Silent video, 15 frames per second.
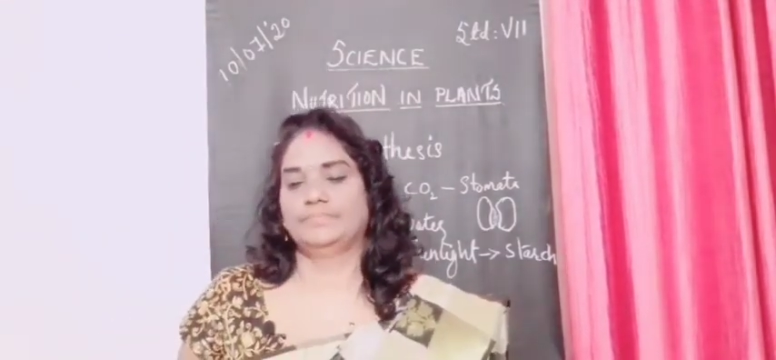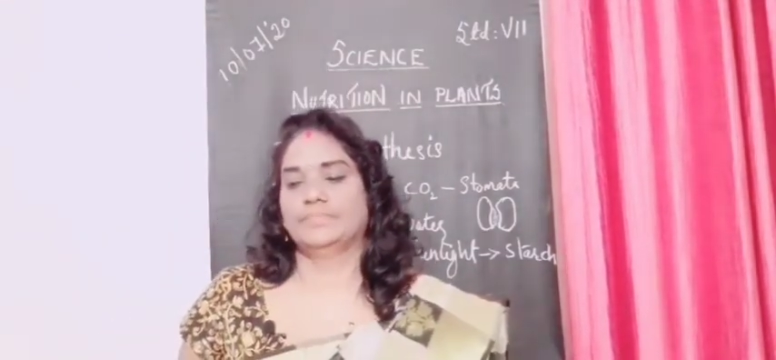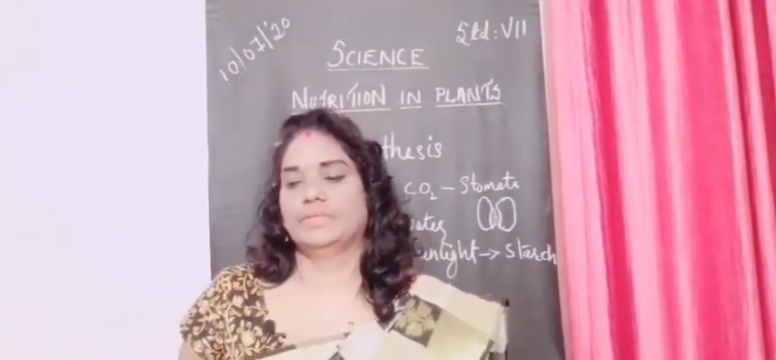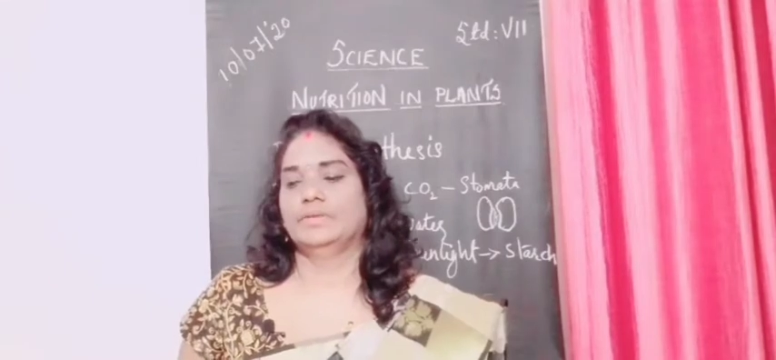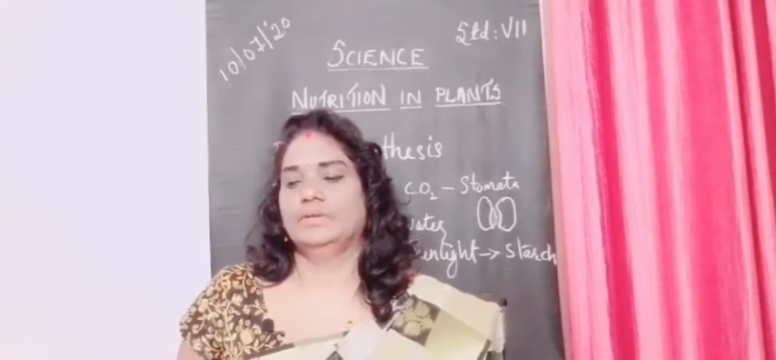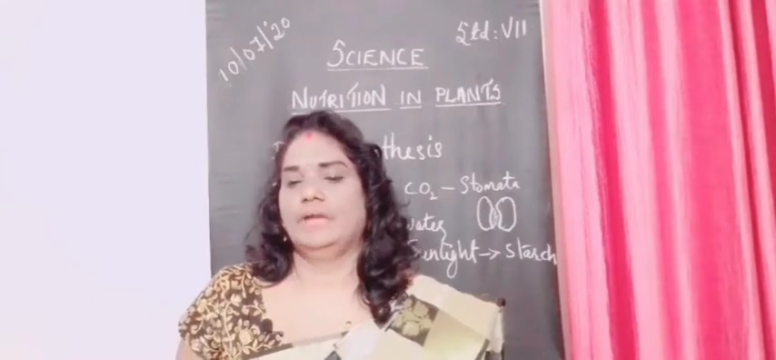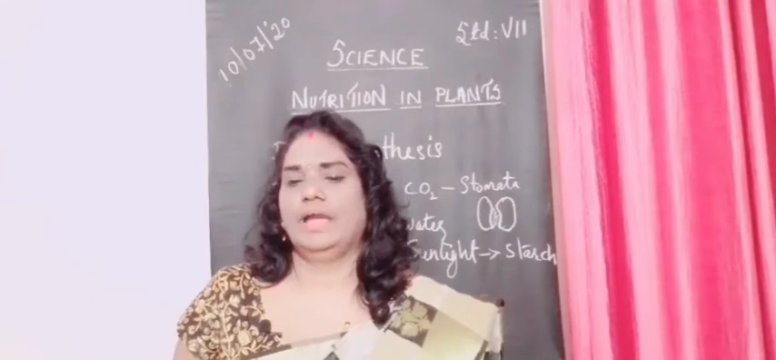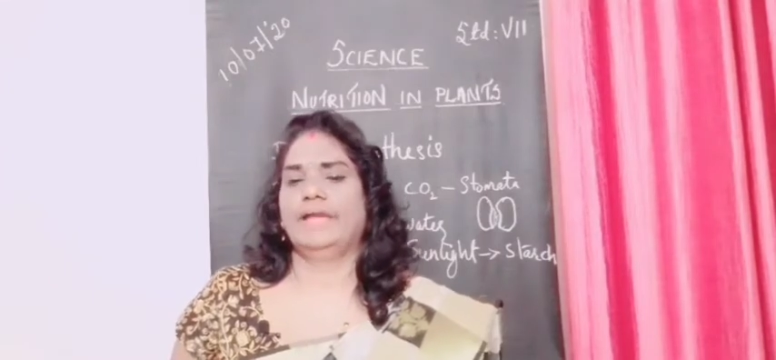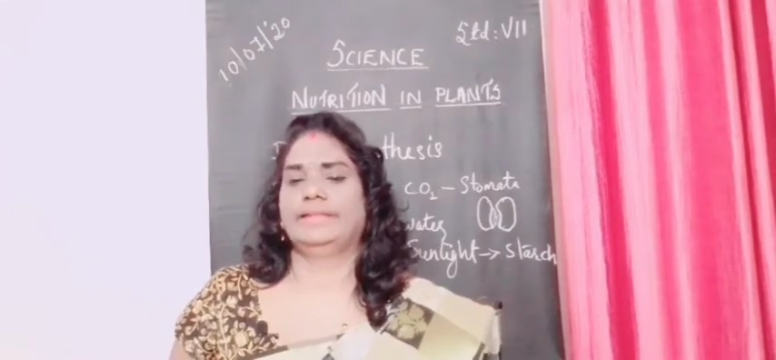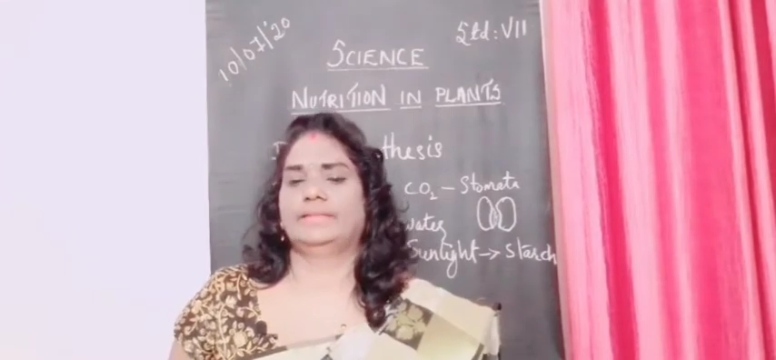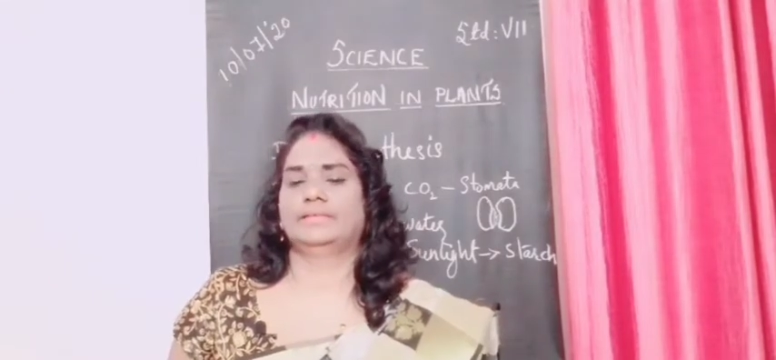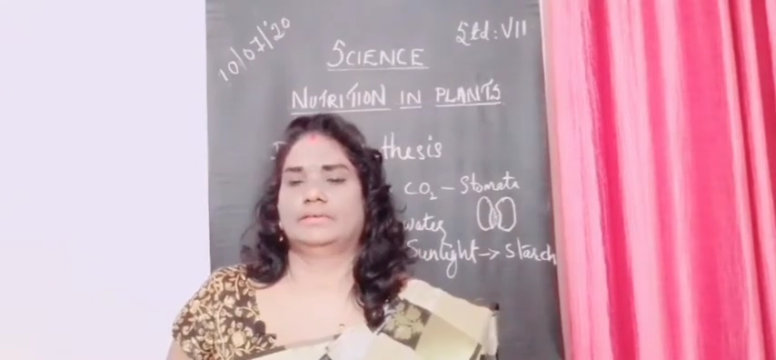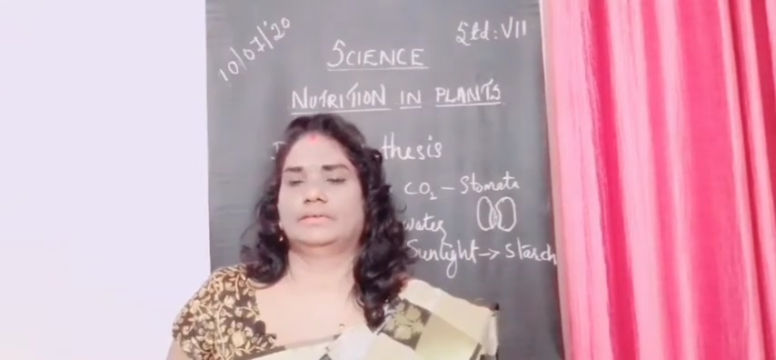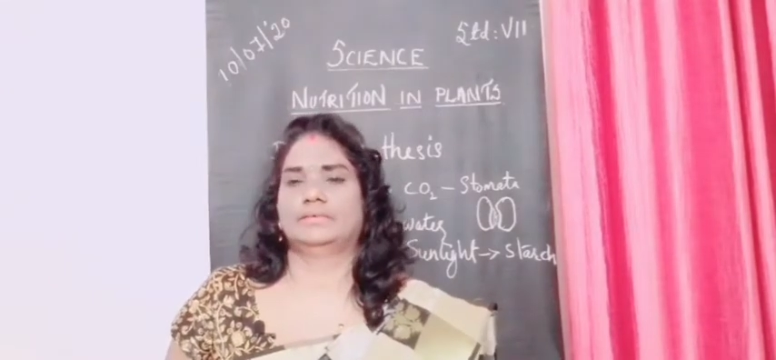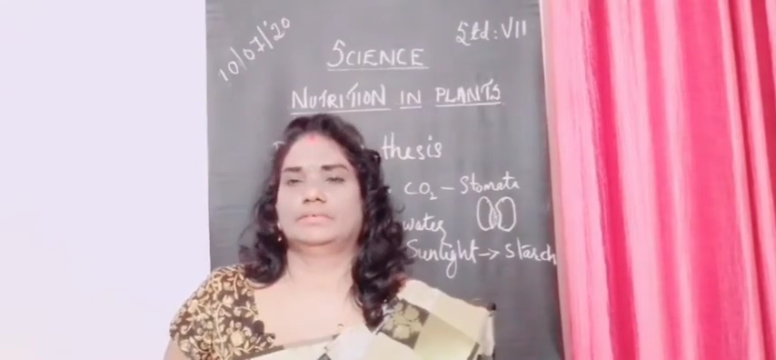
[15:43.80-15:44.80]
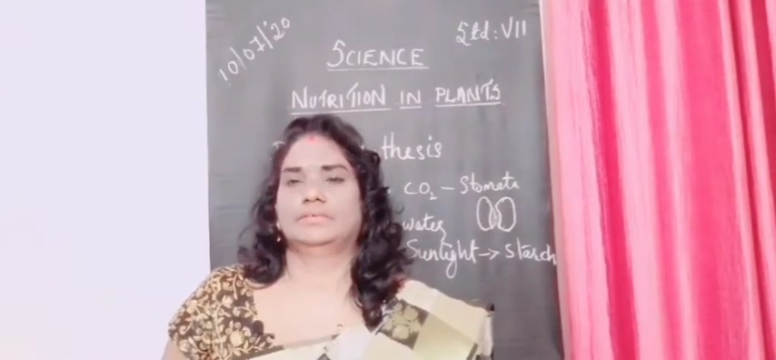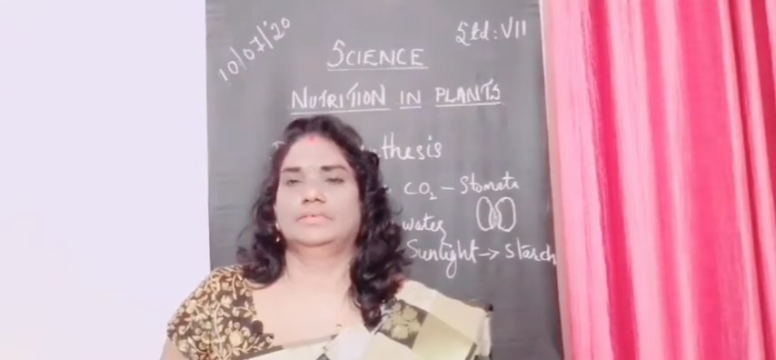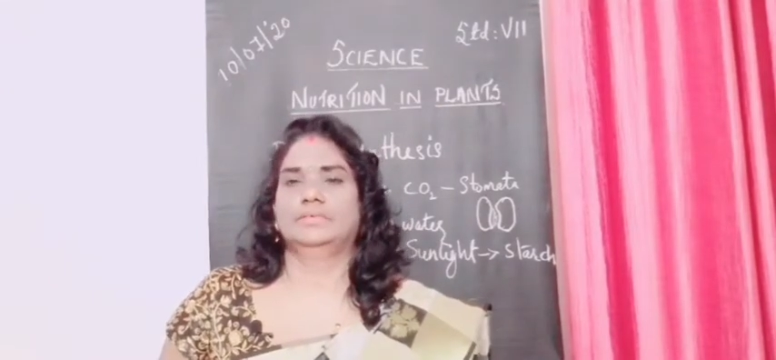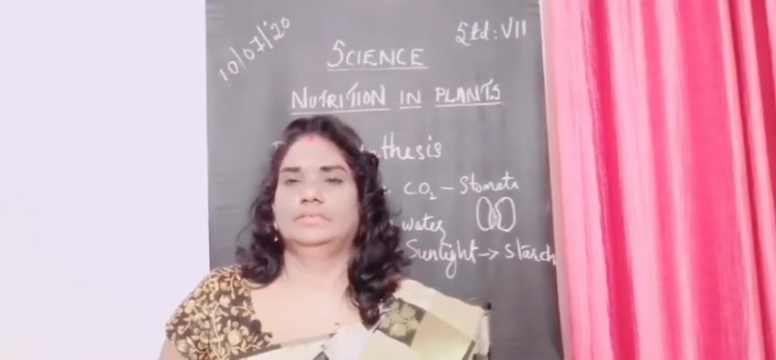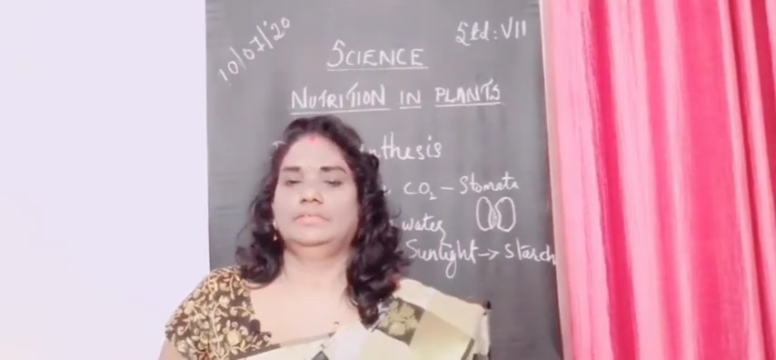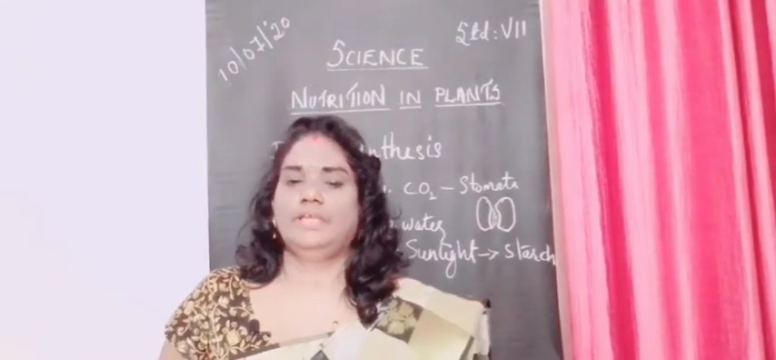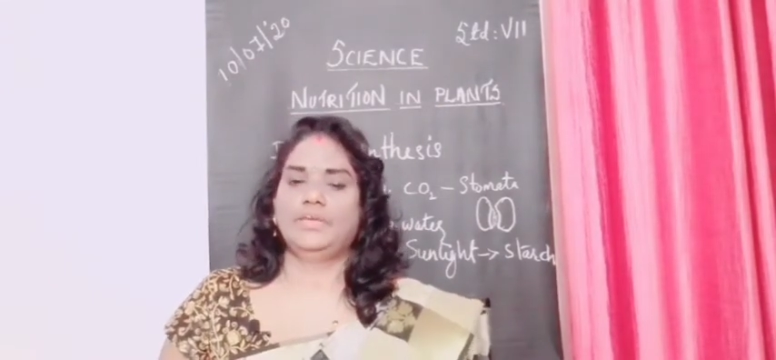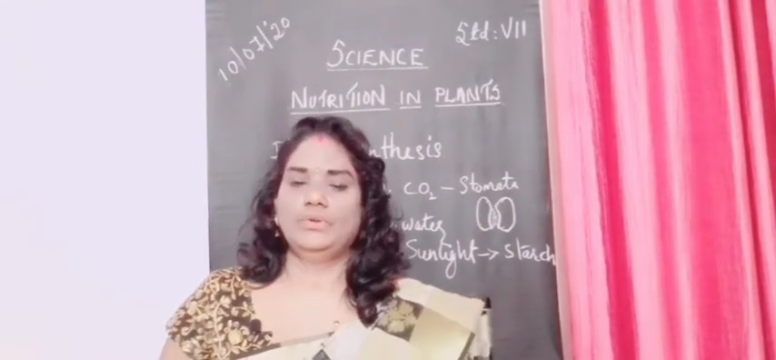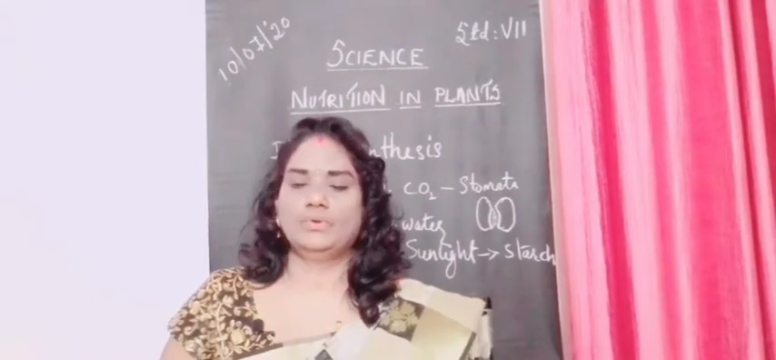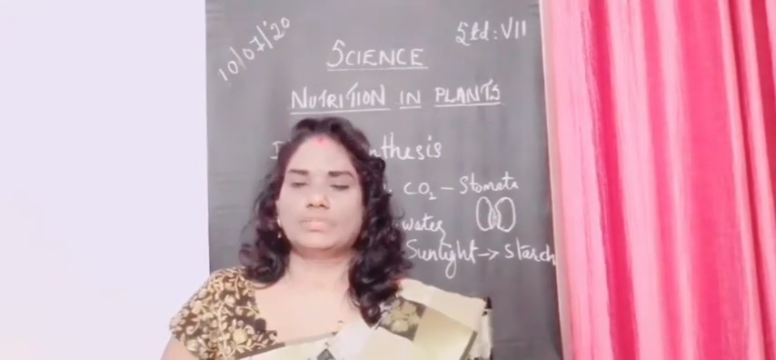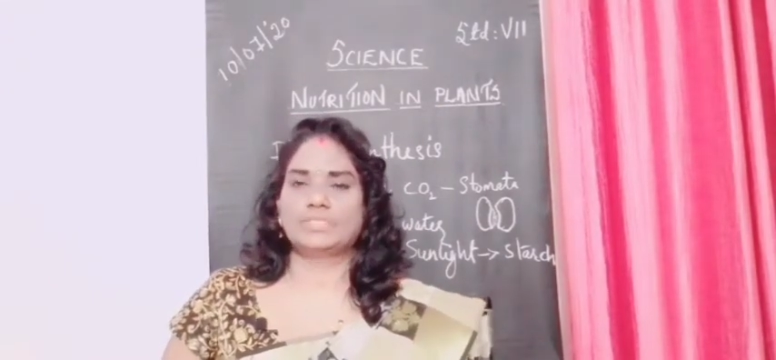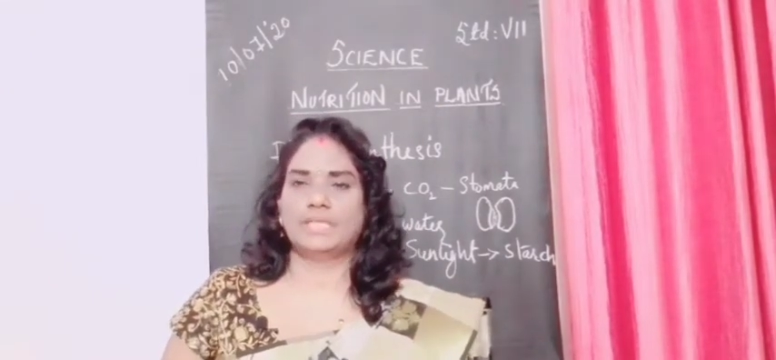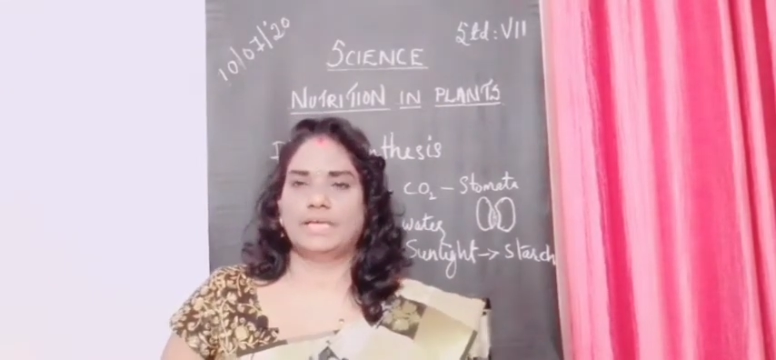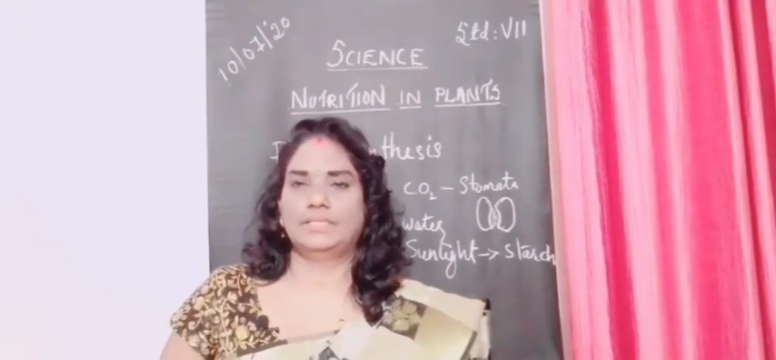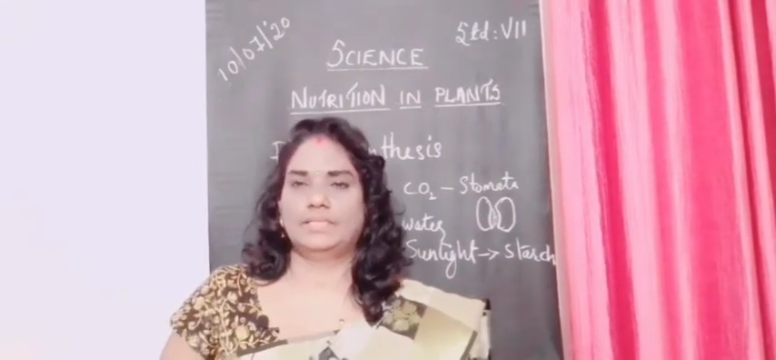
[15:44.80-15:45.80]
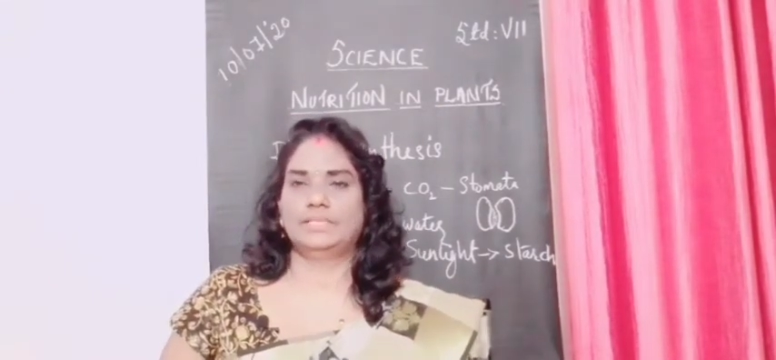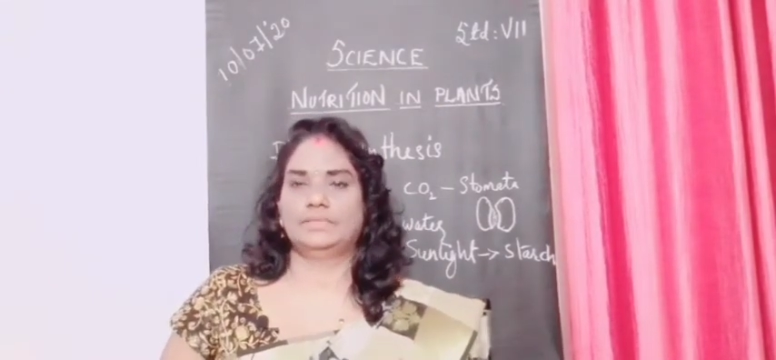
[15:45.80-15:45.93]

And they use that